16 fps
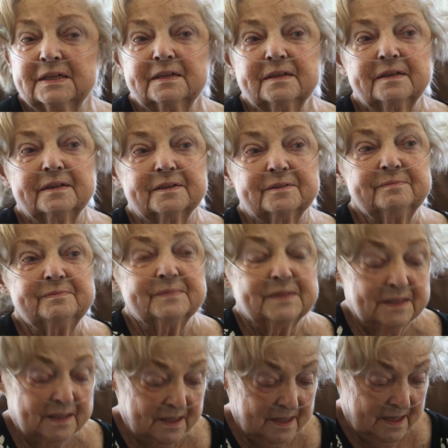Did she have a
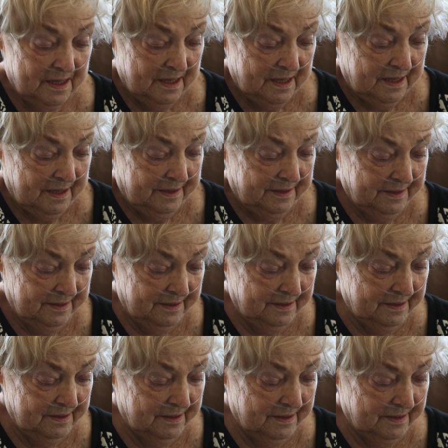brother or a husband
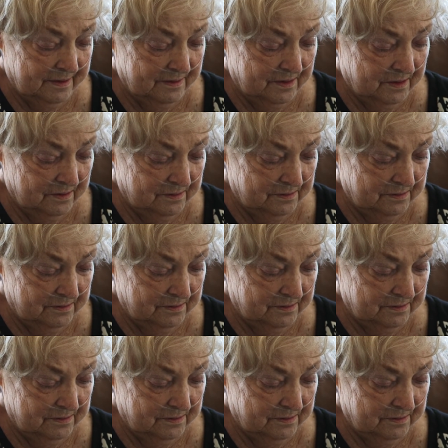named Bogey?